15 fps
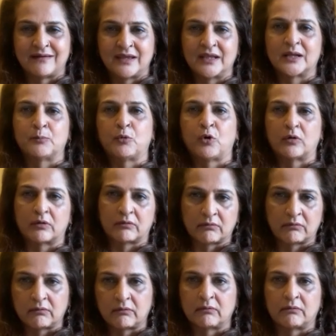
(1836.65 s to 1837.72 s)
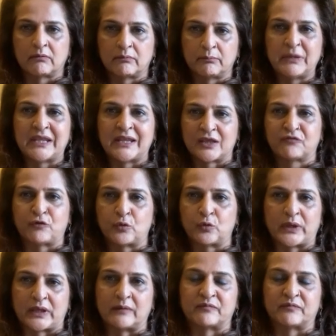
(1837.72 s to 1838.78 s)
in a more meaningful
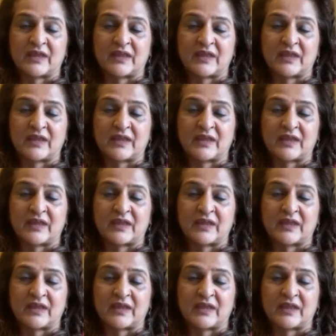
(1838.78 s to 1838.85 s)
way.